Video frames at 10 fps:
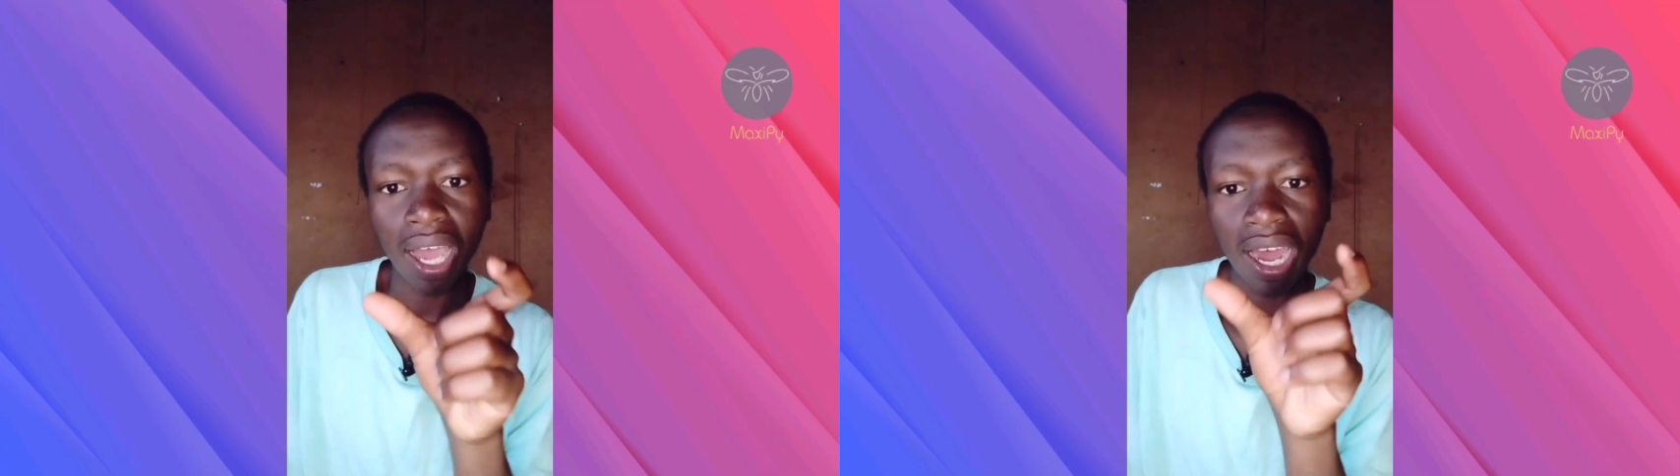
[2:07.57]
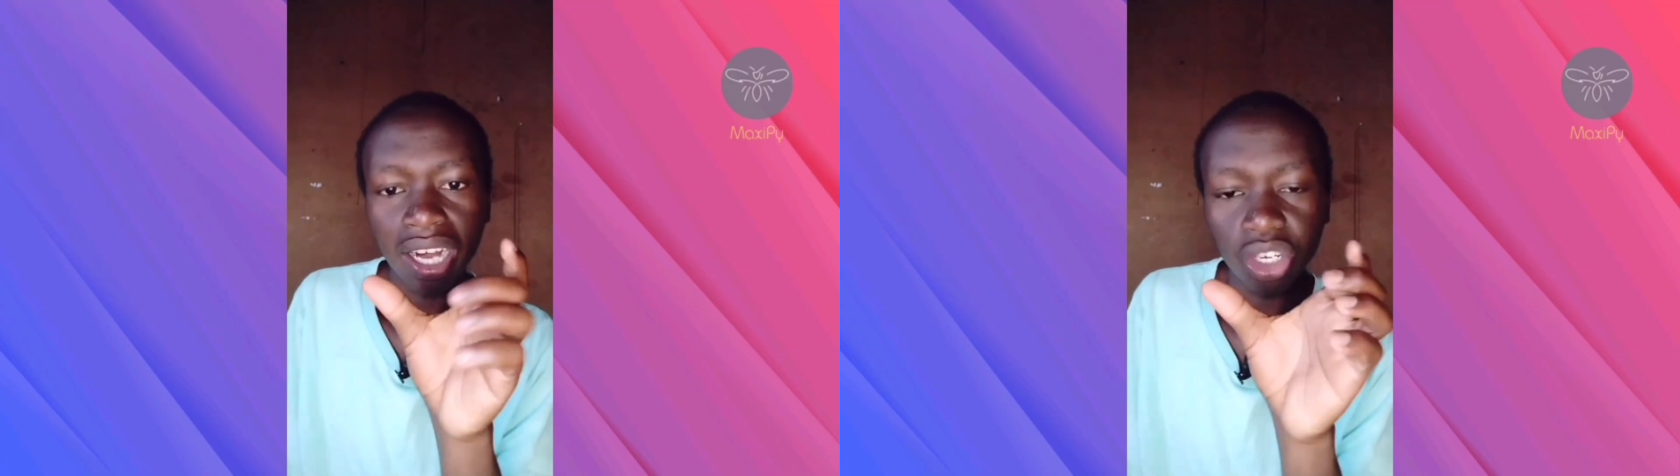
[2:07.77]

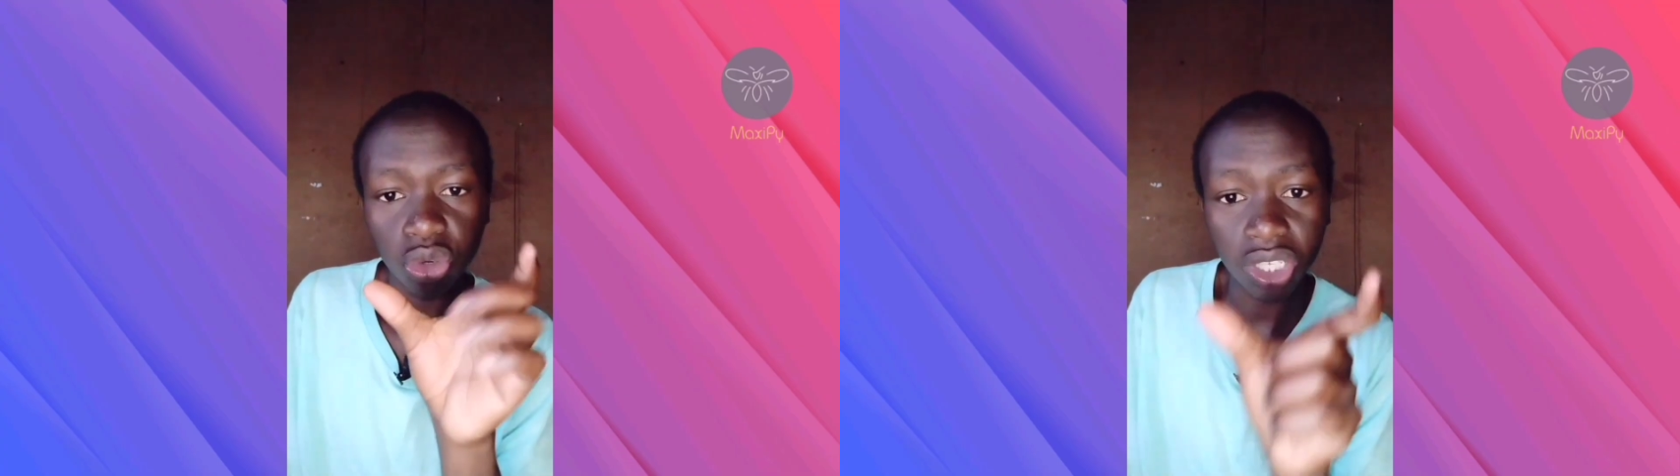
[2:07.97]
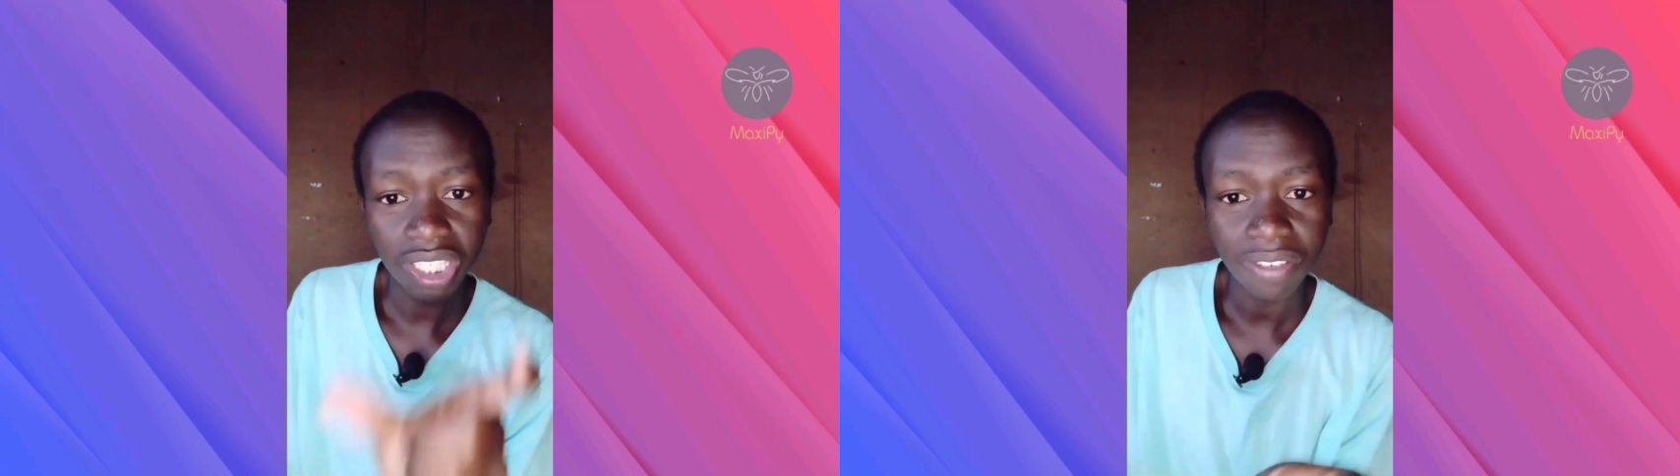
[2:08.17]
And you
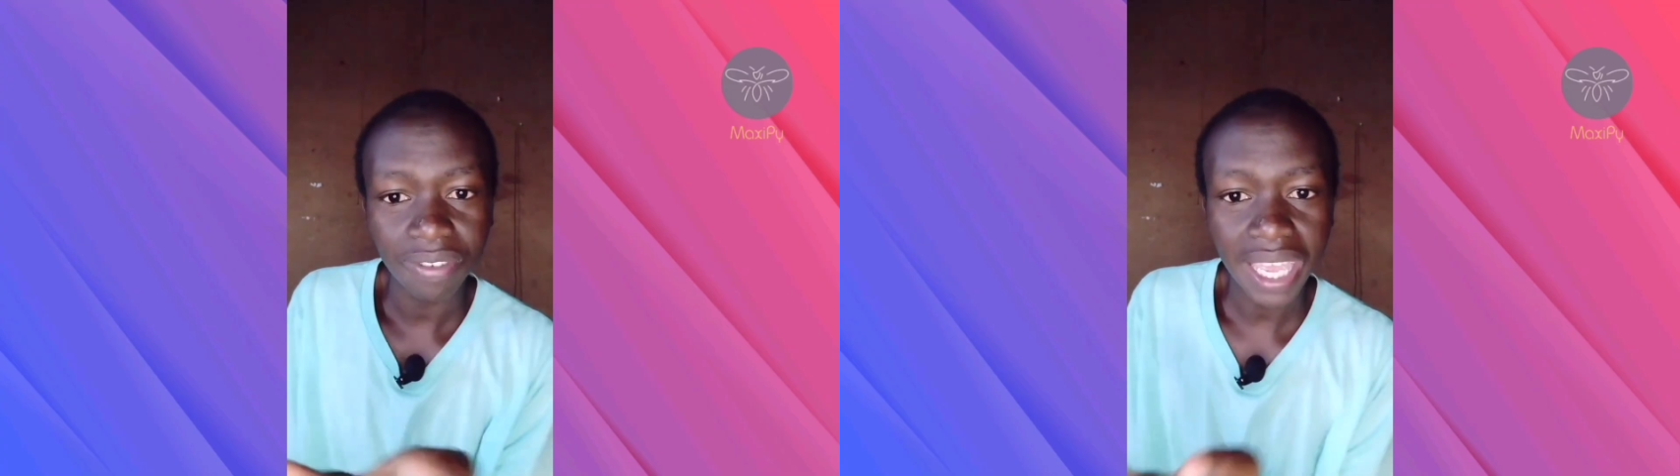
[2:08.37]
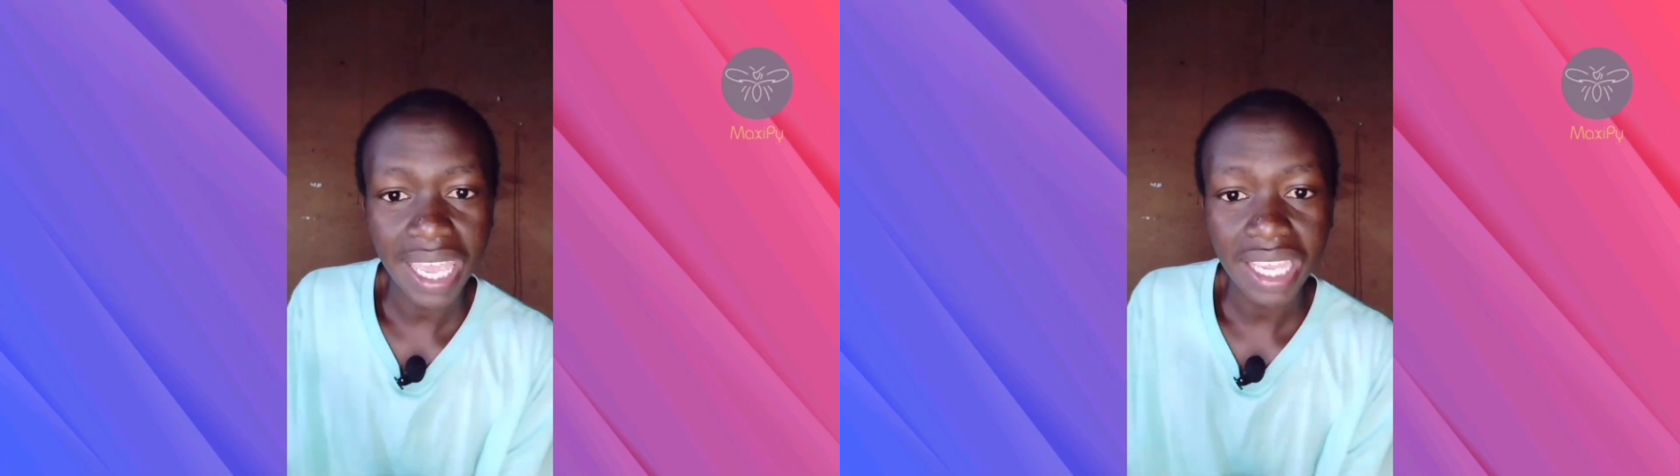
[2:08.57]
receive
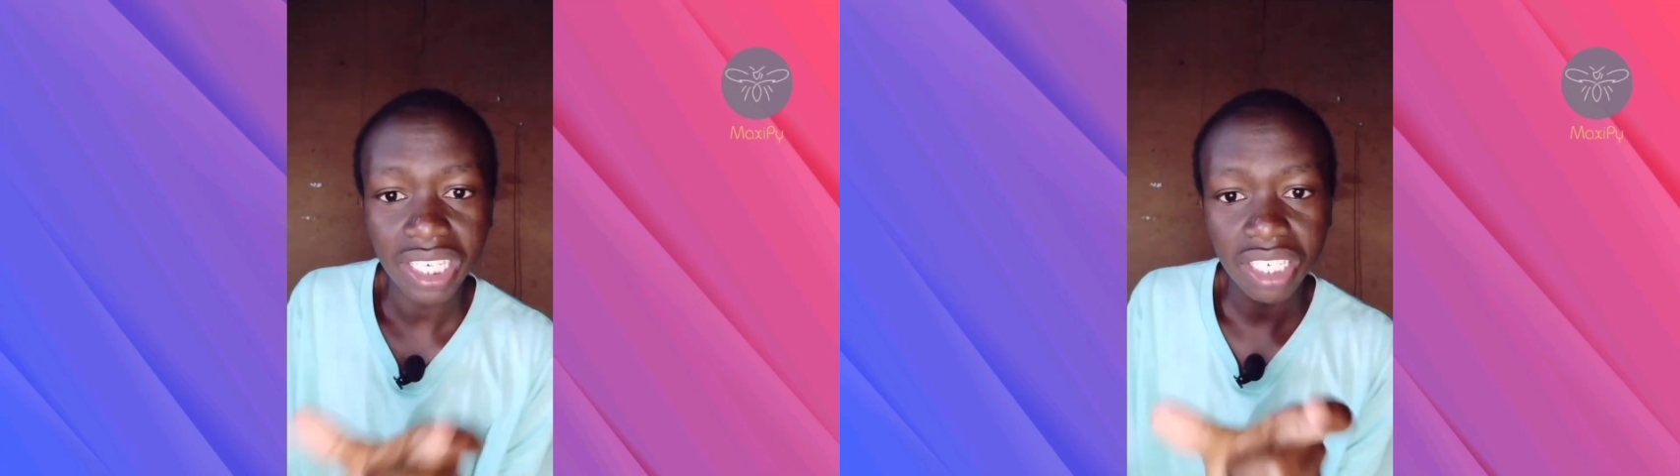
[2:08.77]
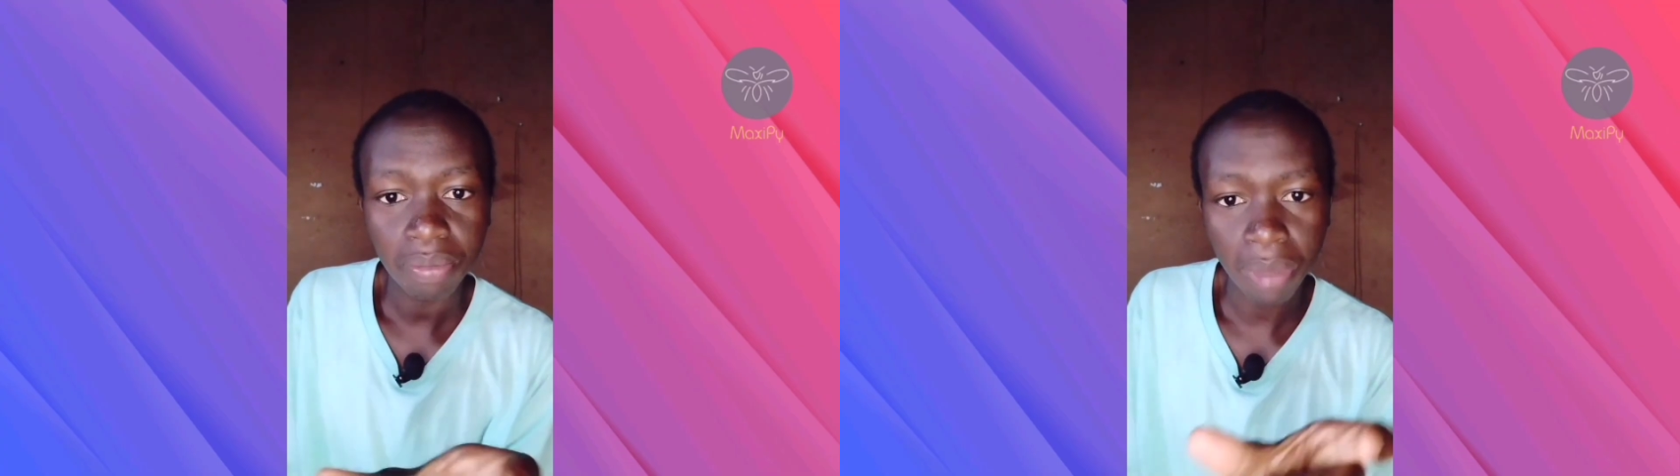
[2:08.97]

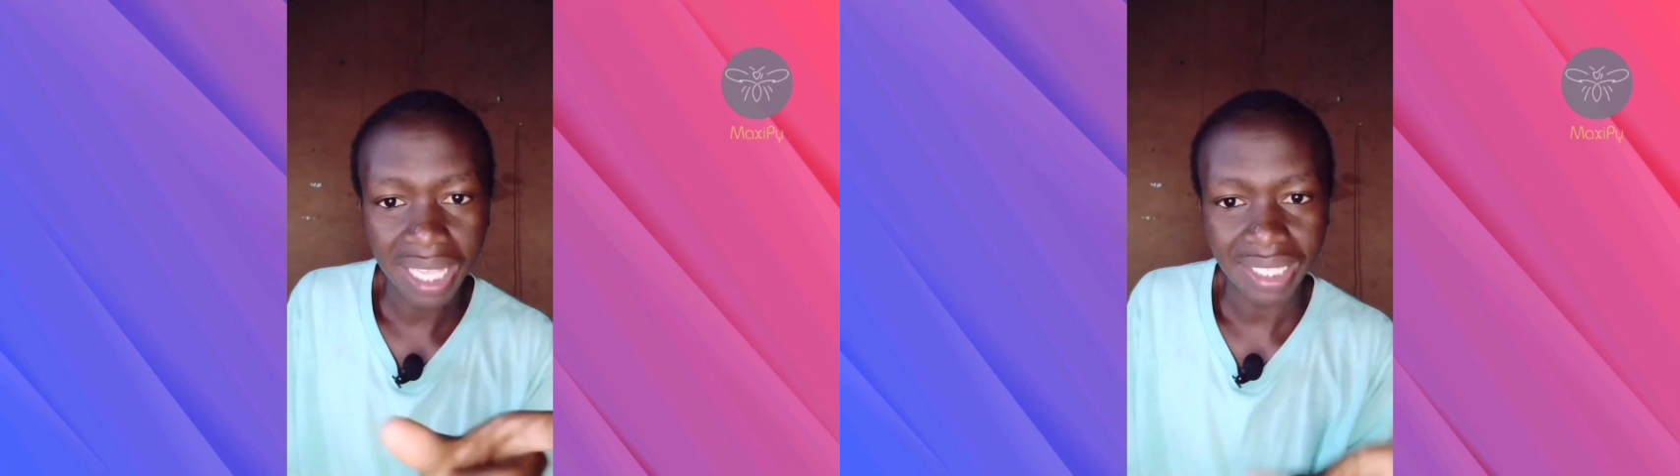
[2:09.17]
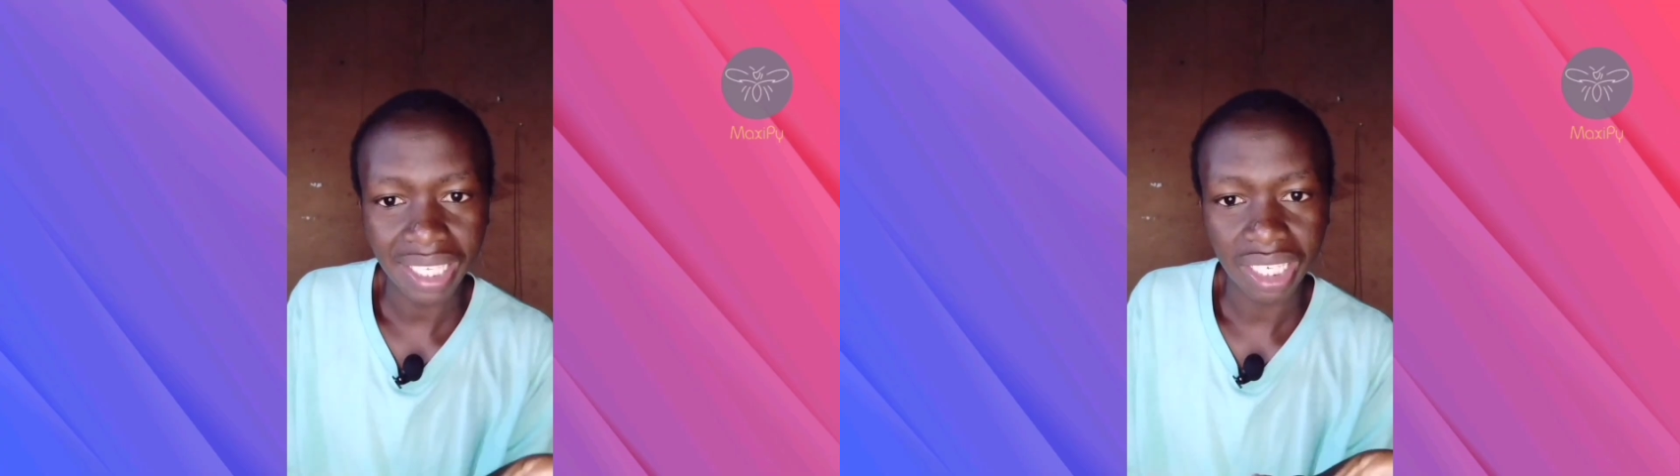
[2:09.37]

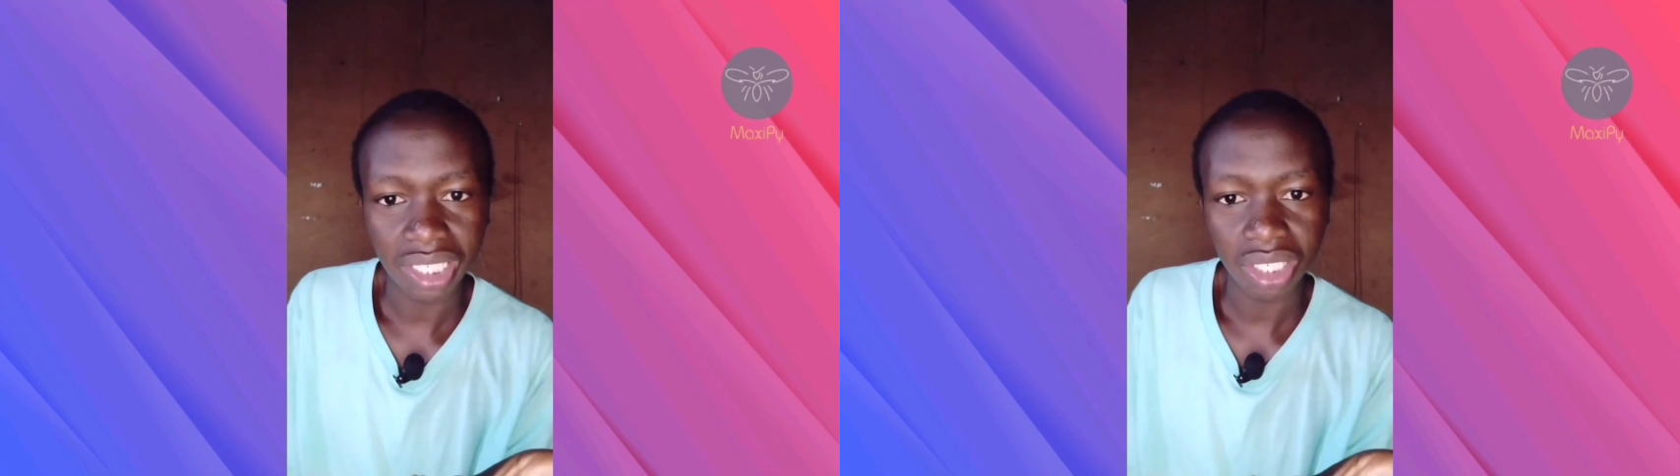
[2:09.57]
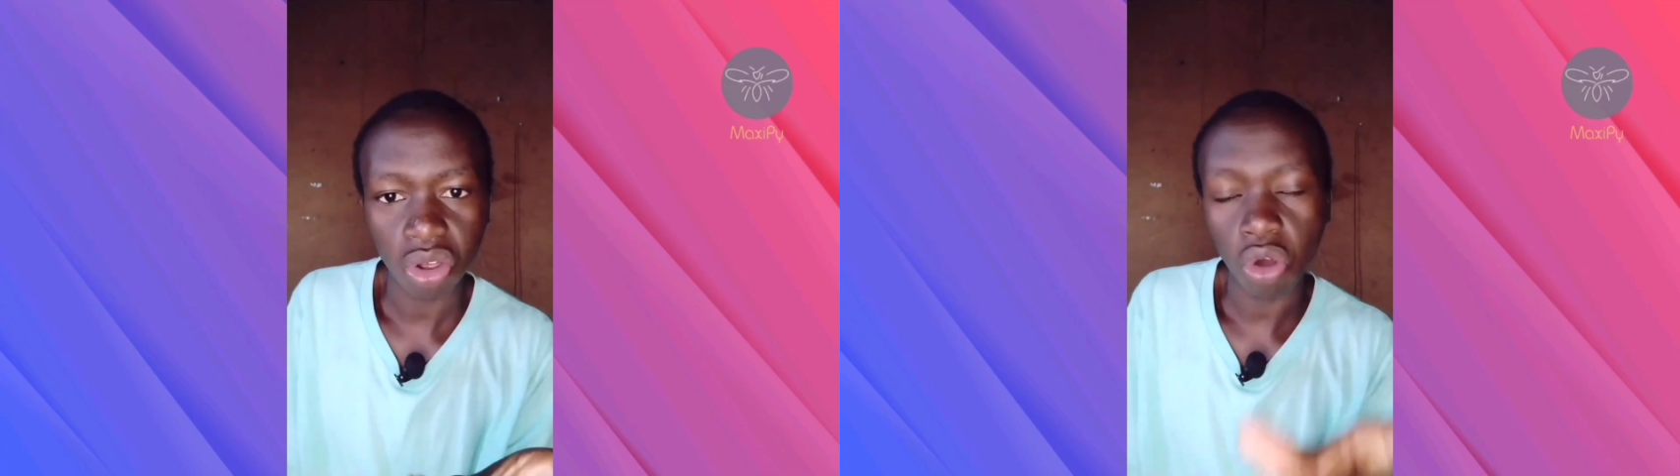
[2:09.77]
80%